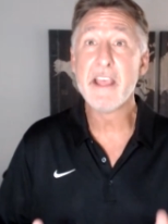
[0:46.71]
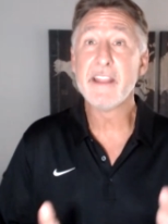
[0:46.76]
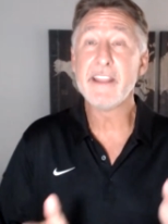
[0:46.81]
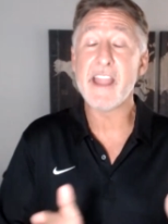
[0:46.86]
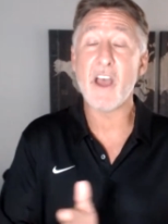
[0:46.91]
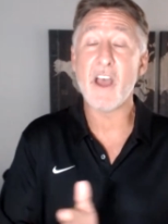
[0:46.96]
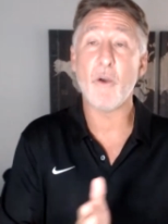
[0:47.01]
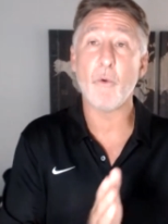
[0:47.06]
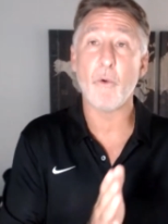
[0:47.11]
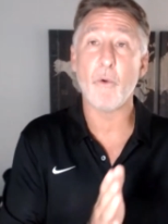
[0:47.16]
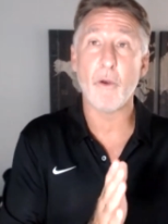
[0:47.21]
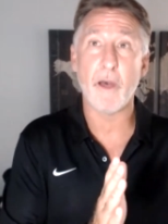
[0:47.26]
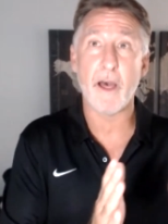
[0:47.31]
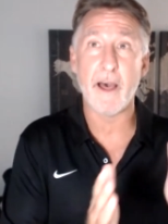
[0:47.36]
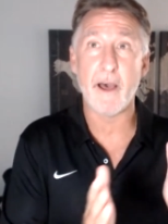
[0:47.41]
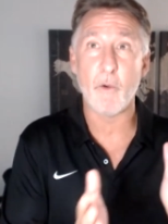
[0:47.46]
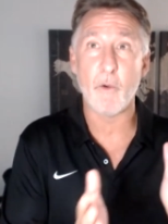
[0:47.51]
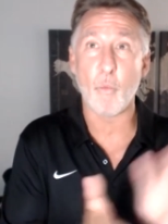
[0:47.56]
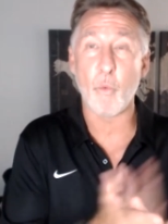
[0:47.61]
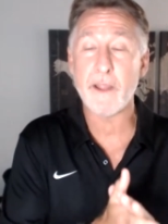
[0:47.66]
Now,
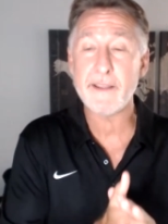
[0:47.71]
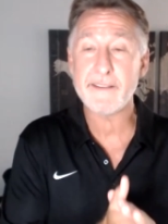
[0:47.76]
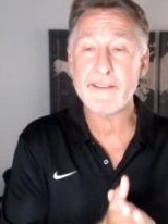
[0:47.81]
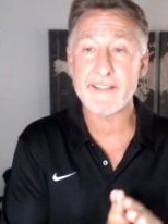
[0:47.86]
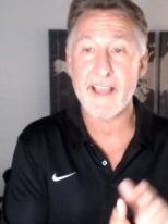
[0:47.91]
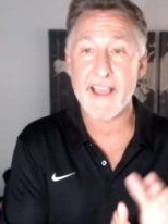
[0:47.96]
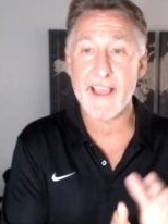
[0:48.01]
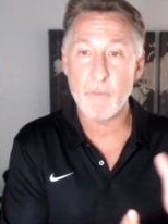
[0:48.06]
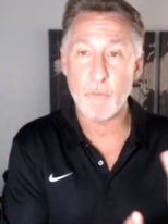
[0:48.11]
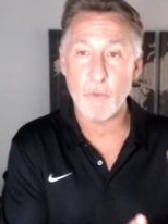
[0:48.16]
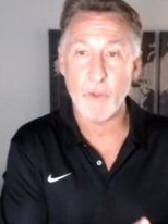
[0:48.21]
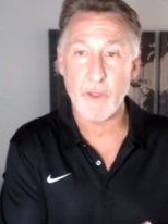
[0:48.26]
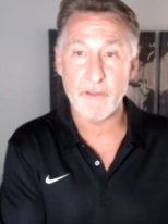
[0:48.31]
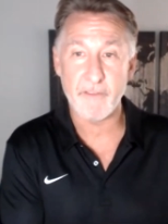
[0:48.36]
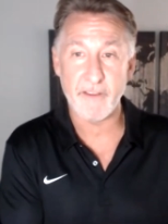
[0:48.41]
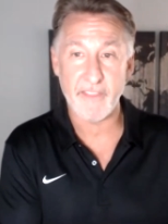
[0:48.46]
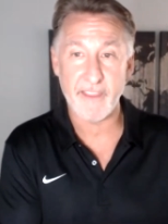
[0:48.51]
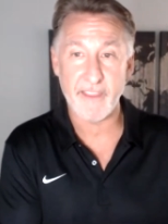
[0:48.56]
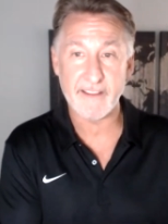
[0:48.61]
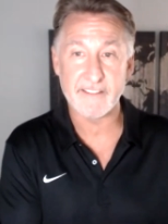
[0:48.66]
uh, what time will
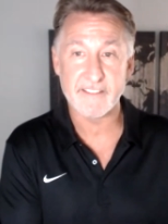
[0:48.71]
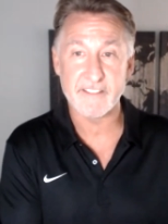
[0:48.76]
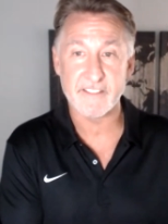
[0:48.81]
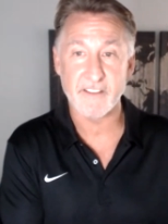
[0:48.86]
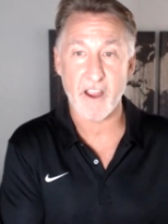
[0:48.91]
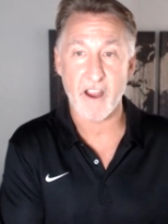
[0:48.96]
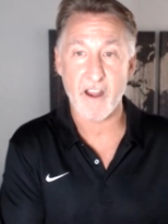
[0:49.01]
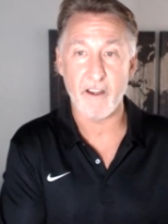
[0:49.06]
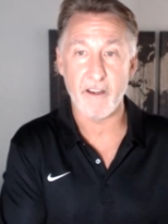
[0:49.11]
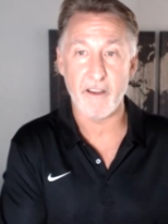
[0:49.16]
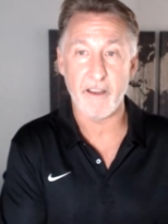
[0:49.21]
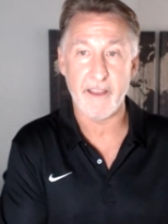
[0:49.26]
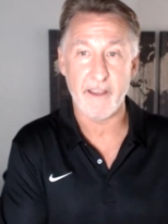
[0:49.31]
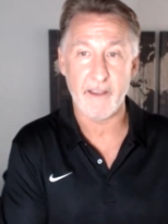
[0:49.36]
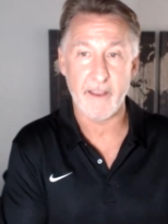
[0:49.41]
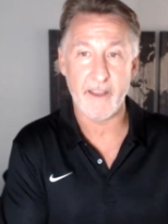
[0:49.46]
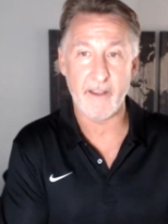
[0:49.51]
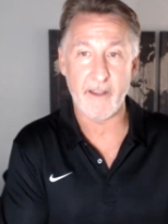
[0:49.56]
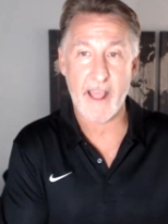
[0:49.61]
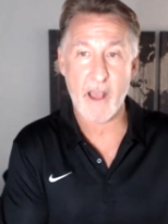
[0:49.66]
everything start and,
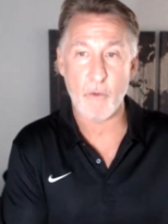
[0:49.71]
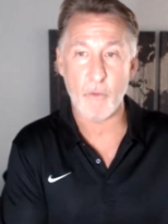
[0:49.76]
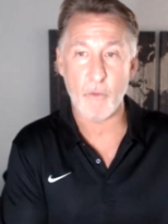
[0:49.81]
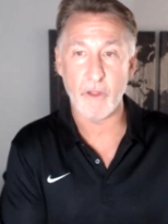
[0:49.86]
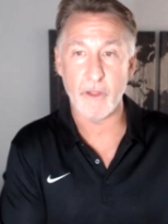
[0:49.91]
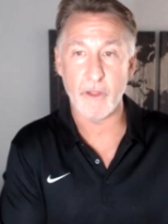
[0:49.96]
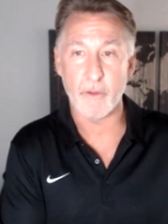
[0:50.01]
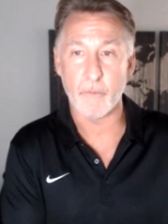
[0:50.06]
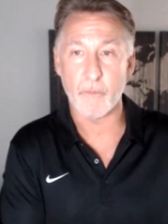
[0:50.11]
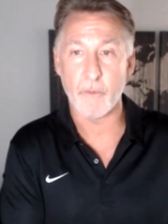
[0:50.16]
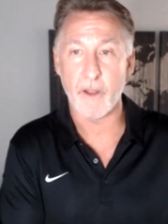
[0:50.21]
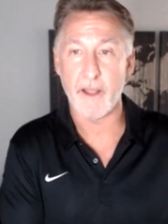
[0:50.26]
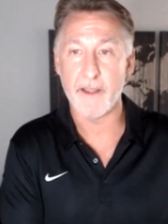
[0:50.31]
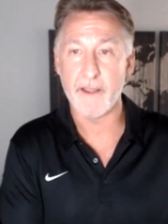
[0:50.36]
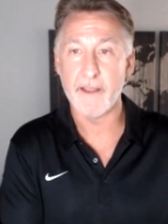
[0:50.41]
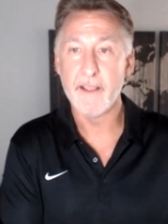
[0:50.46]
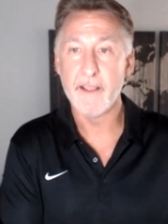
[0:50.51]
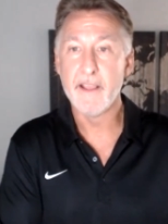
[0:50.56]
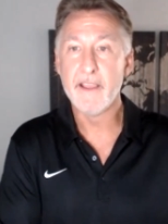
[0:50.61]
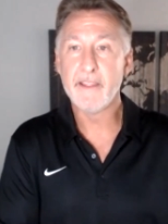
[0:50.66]
and how will it
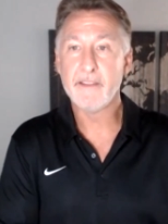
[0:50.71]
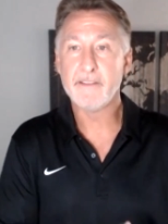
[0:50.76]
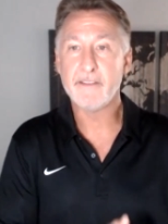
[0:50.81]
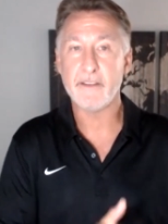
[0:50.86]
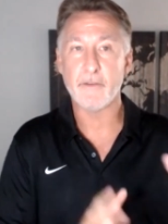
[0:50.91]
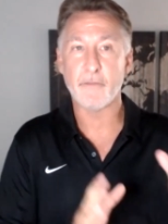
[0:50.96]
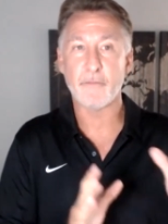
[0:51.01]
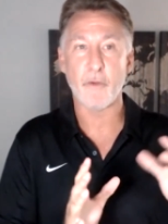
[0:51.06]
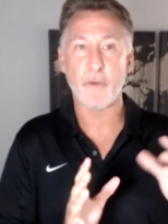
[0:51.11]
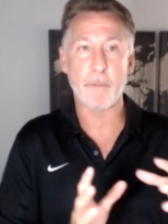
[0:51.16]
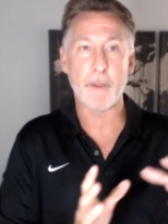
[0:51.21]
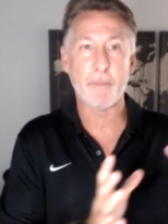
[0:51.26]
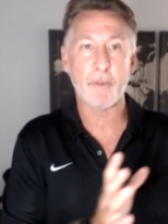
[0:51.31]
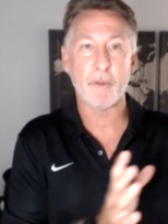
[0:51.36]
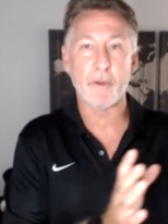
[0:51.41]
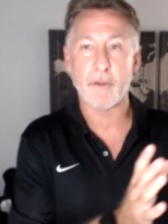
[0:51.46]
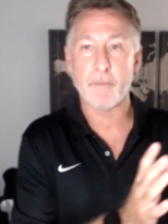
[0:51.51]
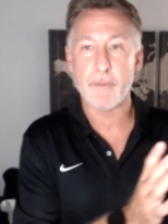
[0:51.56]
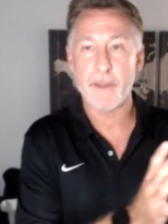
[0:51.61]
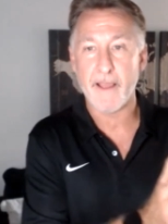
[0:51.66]
run? Deedra, for people
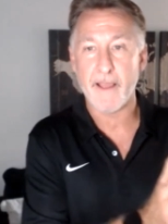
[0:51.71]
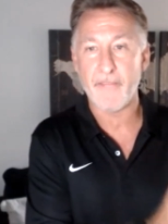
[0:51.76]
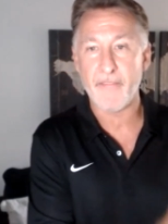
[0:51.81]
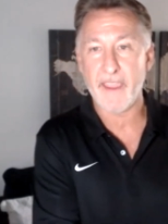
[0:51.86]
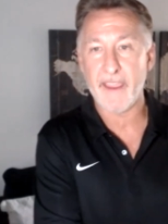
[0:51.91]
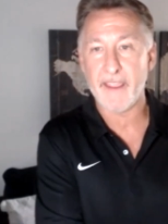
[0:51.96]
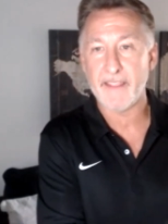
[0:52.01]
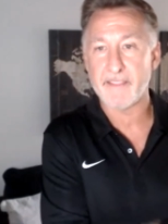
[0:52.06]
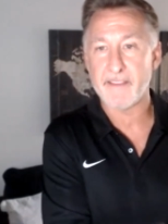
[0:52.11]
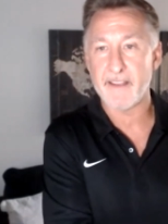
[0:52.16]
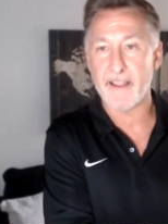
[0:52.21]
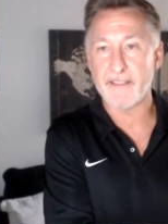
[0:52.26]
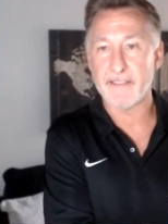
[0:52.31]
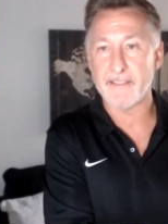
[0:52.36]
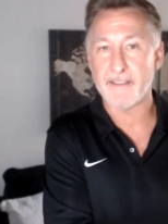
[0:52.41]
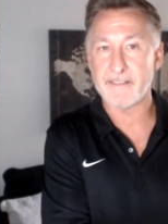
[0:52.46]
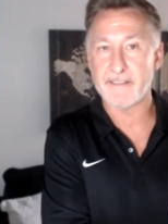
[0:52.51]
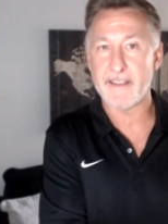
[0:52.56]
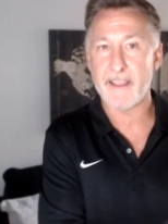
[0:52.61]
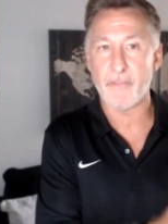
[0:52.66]
who are going to be on the 8th, 9th,
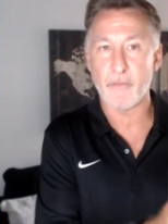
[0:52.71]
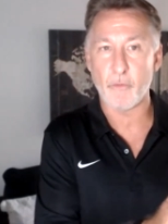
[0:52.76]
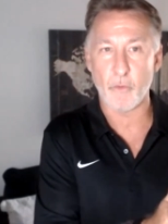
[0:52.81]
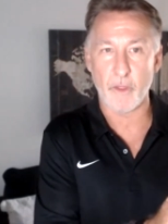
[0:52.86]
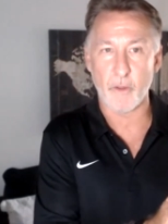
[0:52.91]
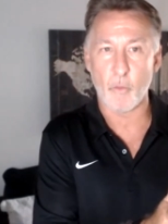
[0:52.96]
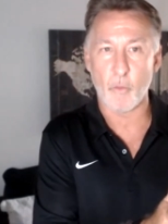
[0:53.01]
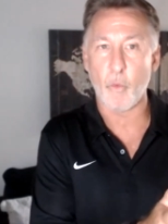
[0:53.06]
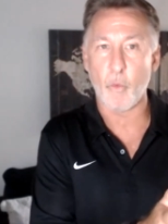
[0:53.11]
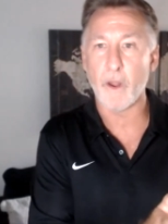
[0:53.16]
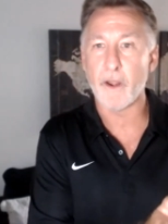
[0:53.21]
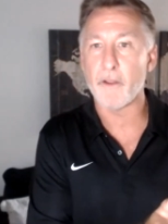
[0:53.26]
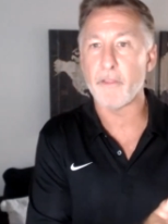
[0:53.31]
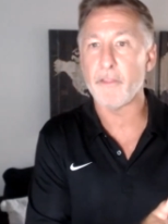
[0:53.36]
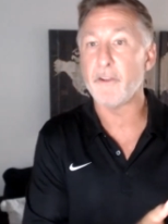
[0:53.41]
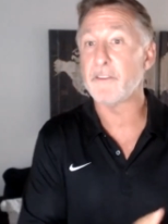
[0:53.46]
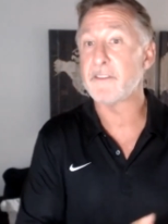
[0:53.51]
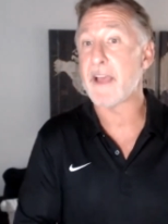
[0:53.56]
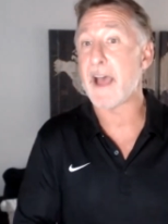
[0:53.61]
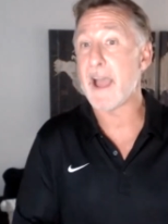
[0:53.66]
and 10th, like what are
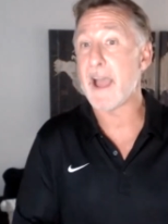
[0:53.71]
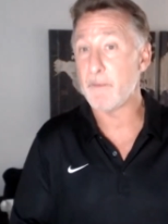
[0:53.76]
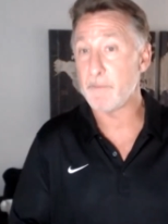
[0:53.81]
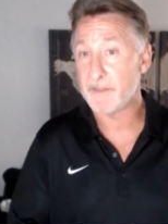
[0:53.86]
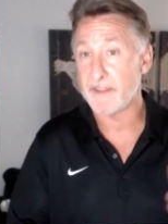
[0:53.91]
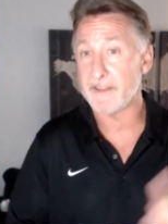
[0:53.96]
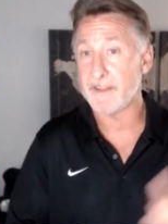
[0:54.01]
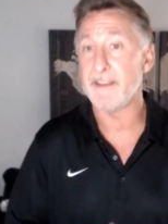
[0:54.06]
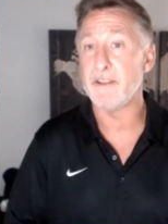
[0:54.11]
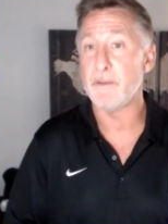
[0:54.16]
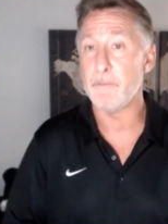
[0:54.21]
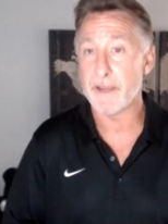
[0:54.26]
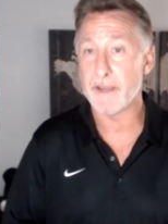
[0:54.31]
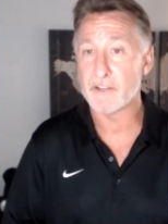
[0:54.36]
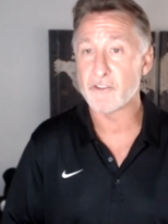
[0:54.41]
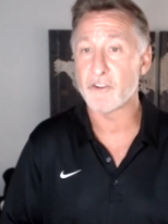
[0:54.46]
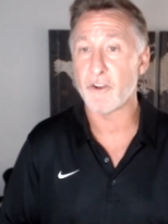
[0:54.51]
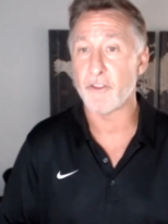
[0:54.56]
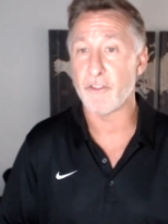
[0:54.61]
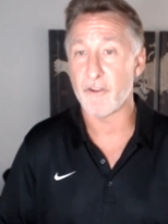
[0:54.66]
their times they need to make
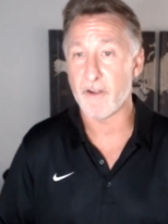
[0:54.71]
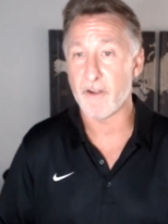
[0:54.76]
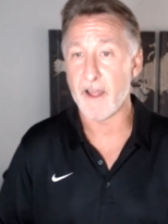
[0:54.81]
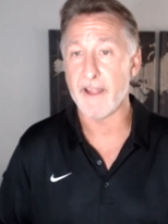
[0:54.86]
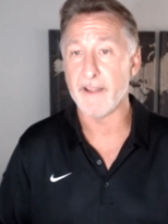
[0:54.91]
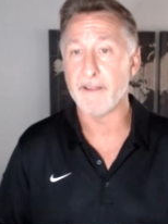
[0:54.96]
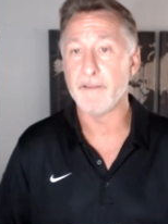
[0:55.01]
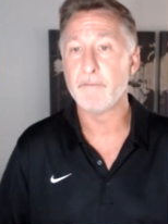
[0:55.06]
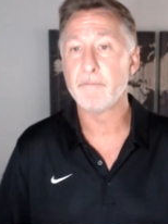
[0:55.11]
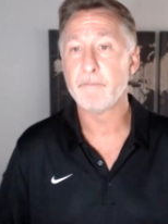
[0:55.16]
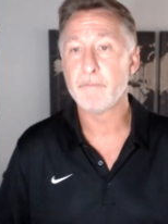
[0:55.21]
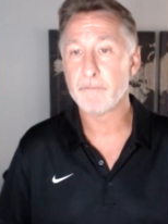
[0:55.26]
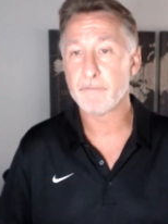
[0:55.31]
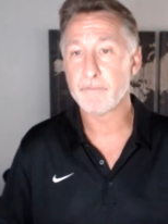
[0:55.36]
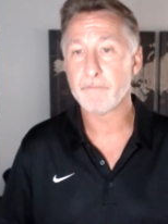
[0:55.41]
sure? Great question.